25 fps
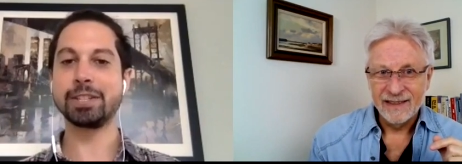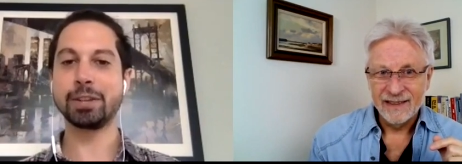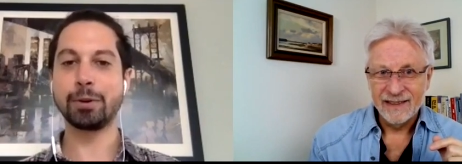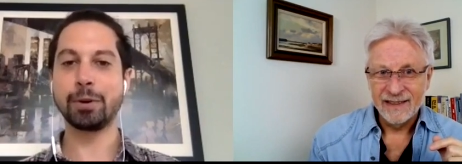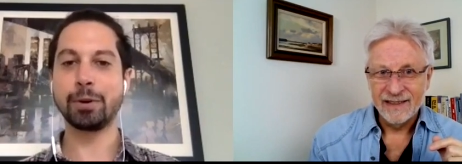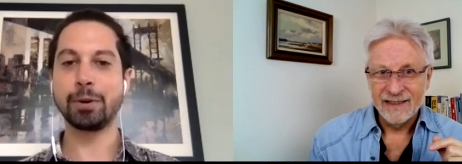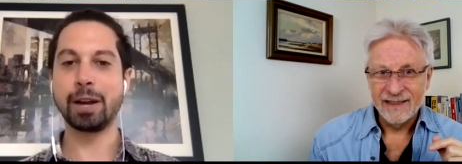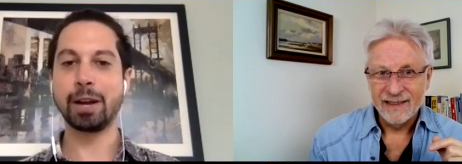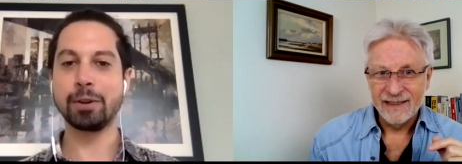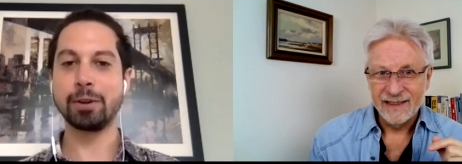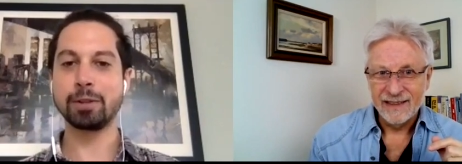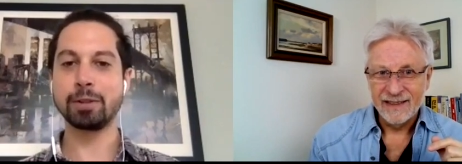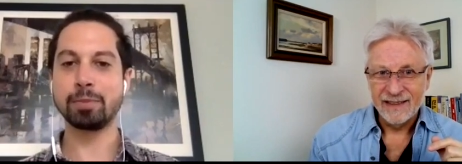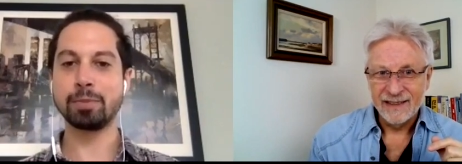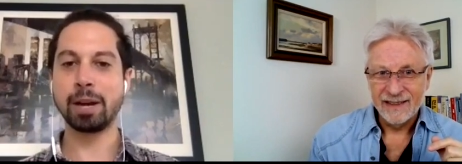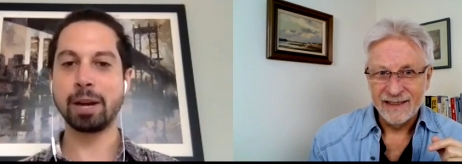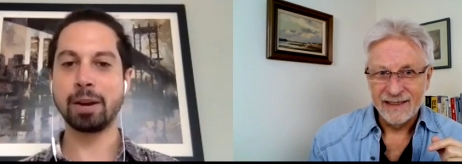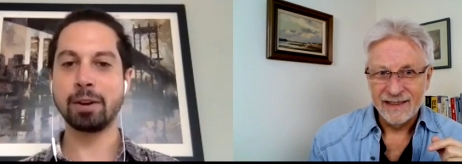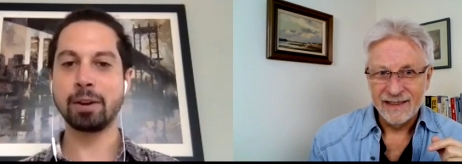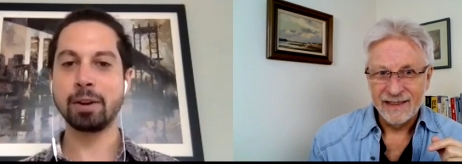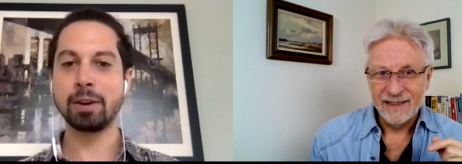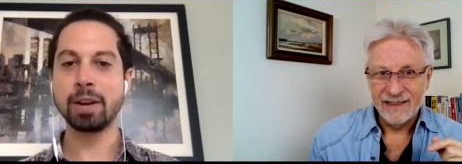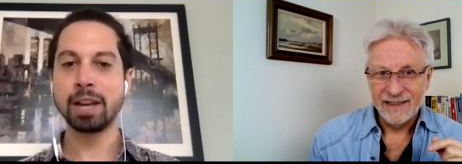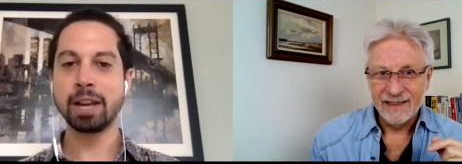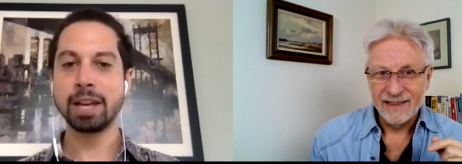Speaker 1: So when I was
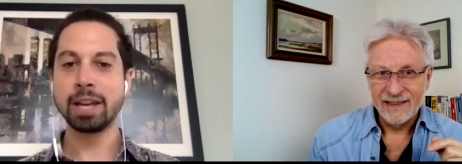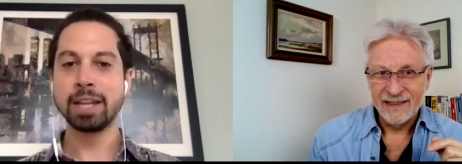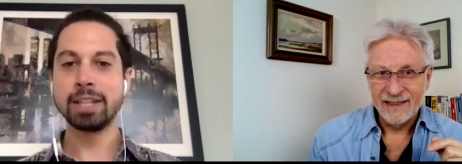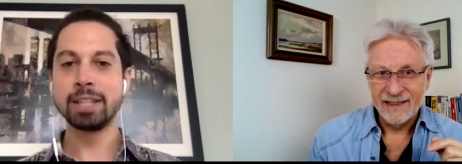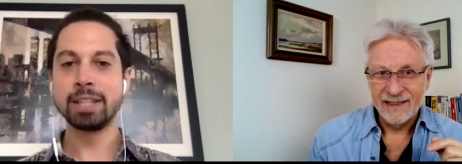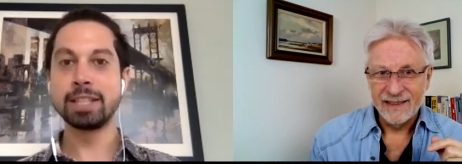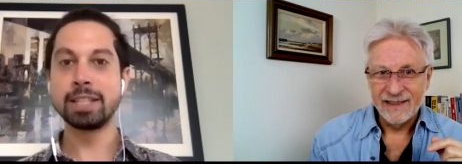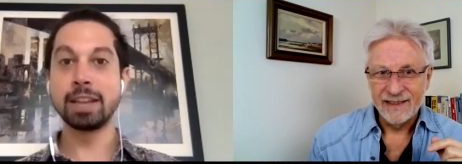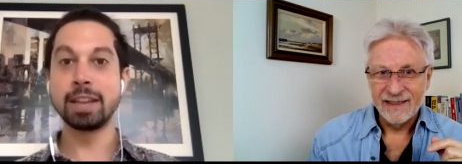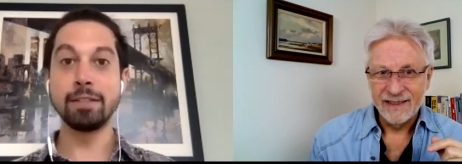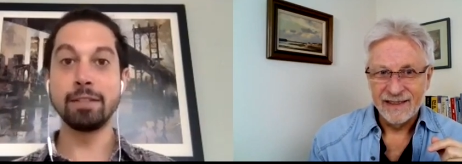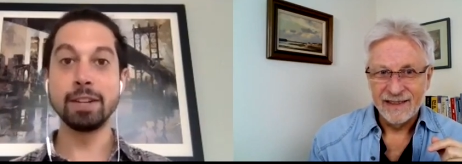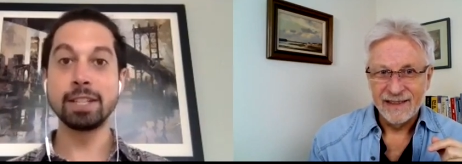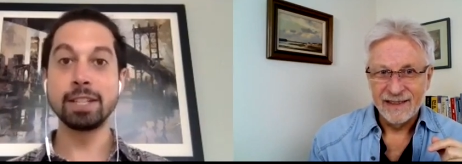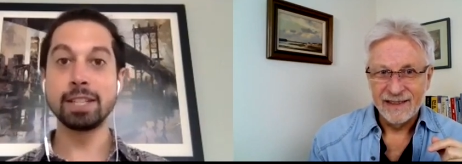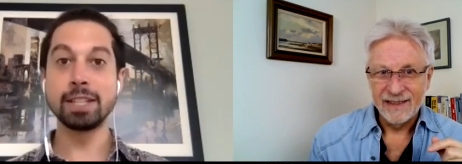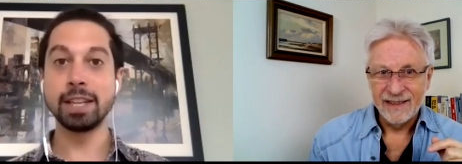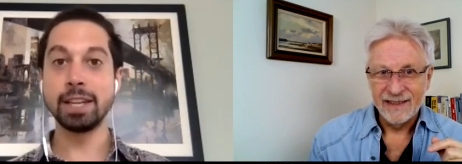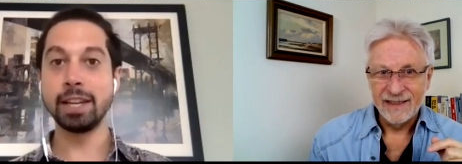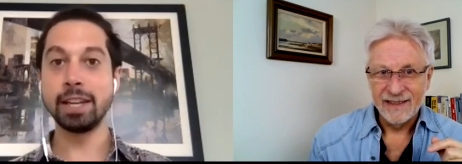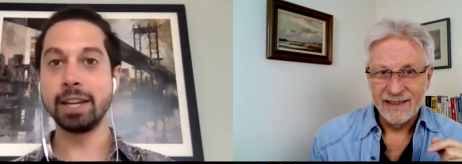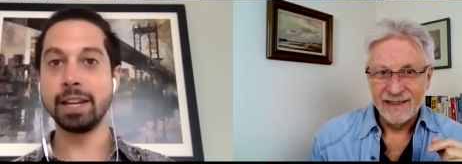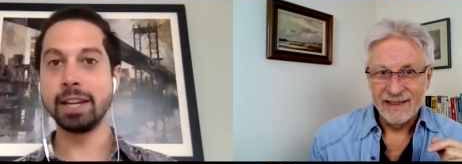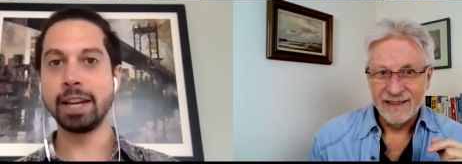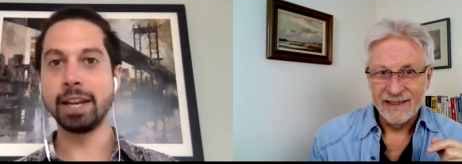about
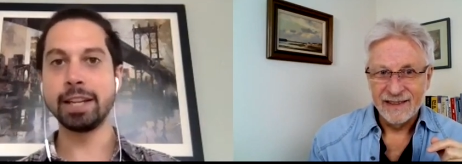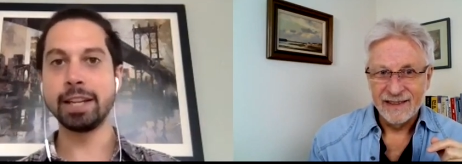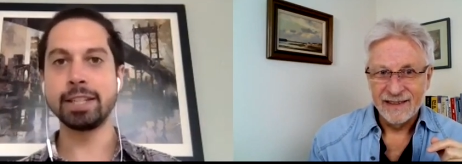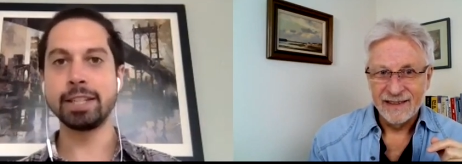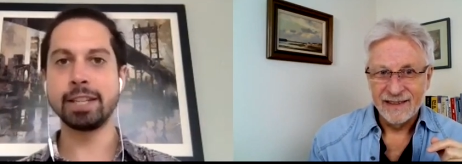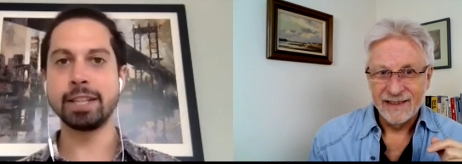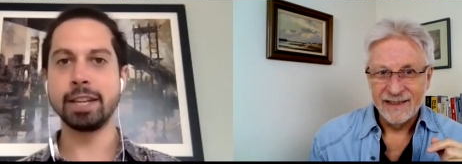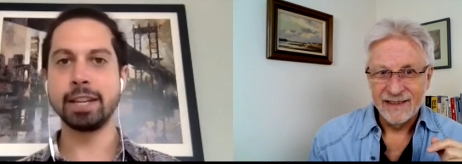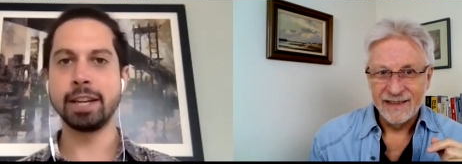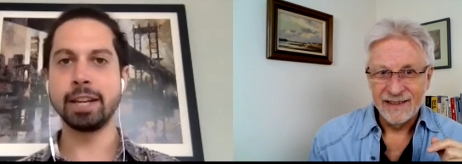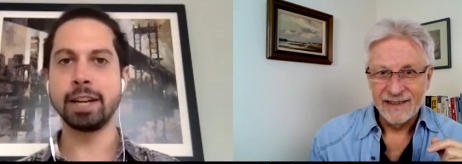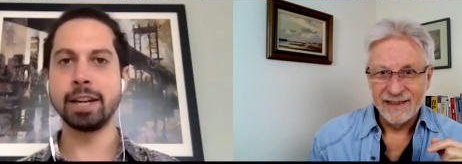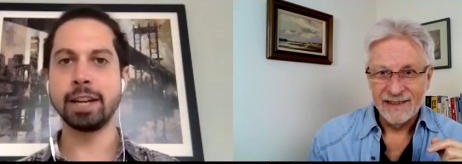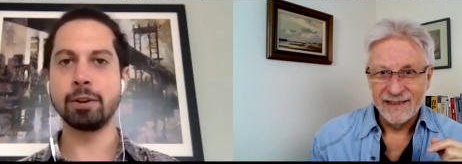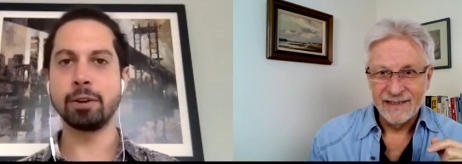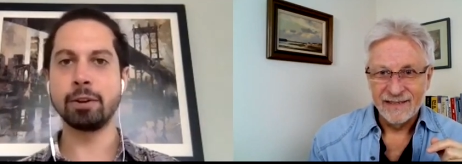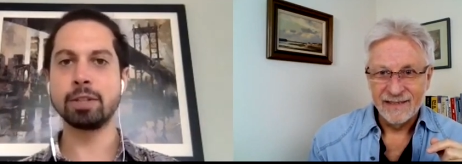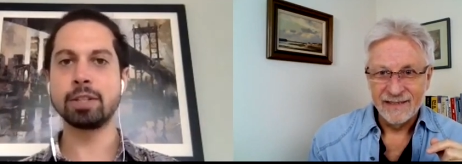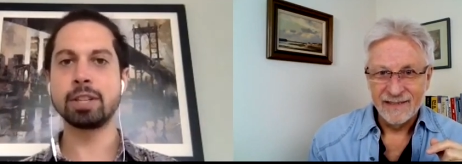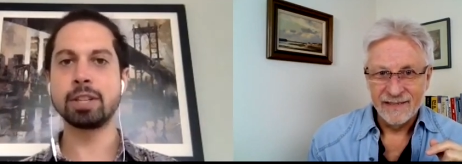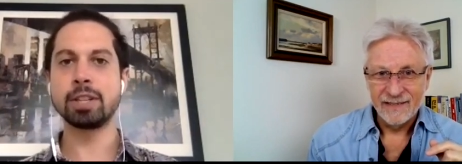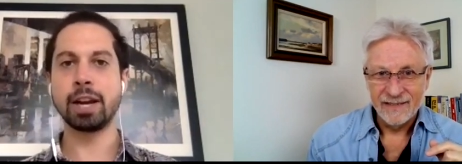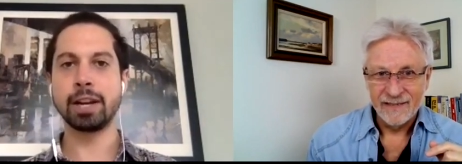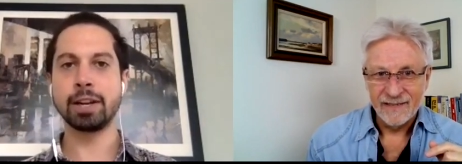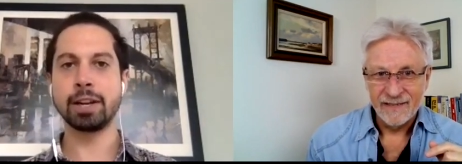17, 18, I was
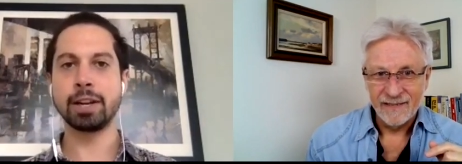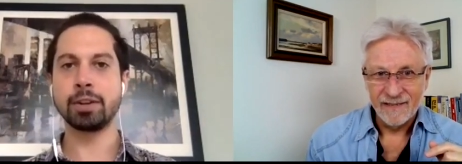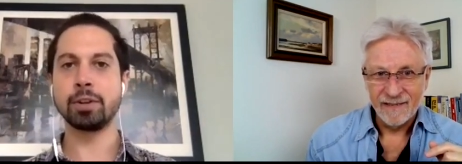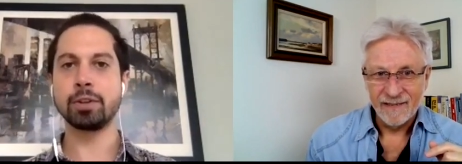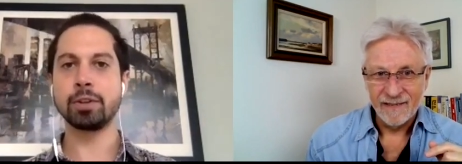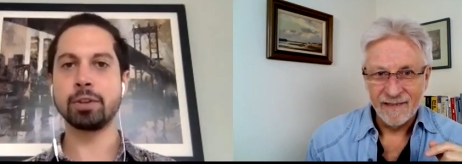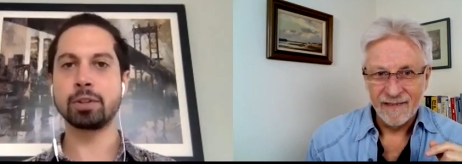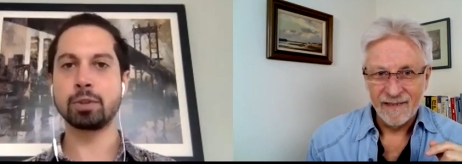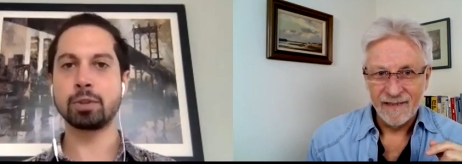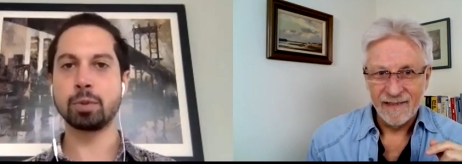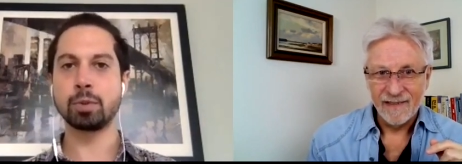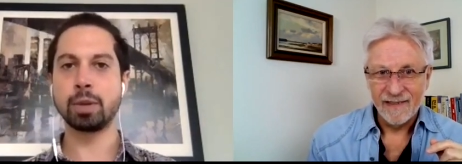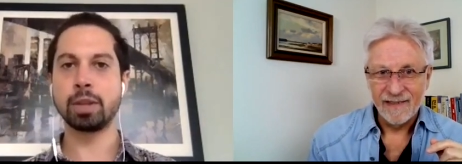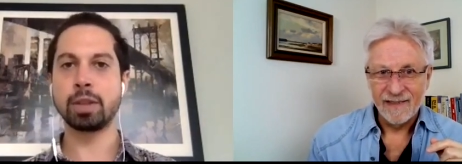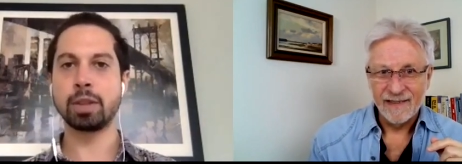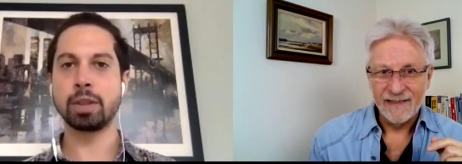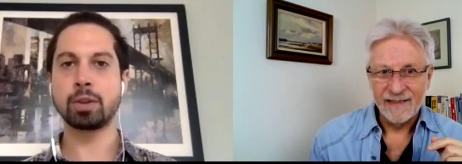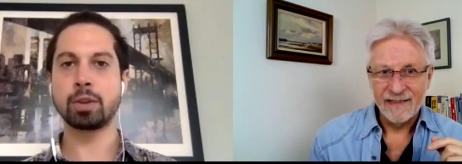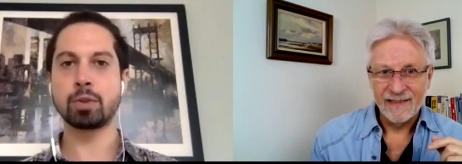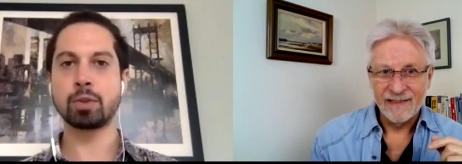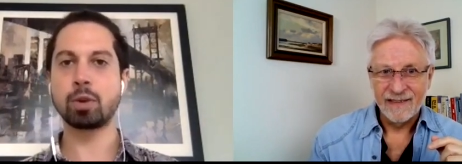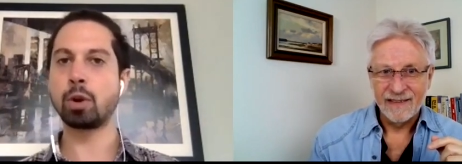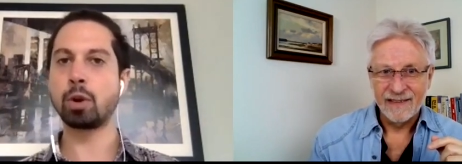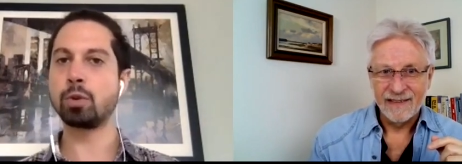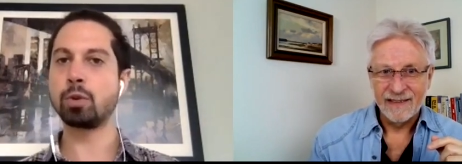diagnosed with
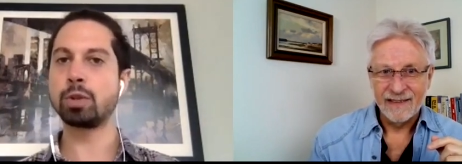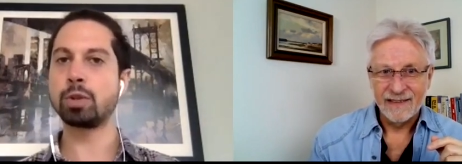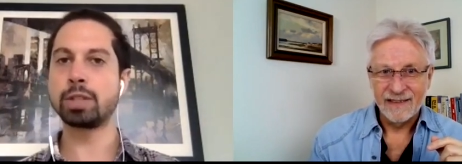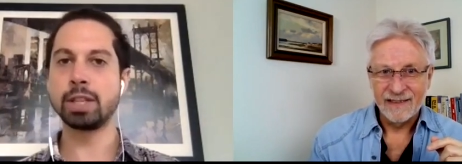Crohn's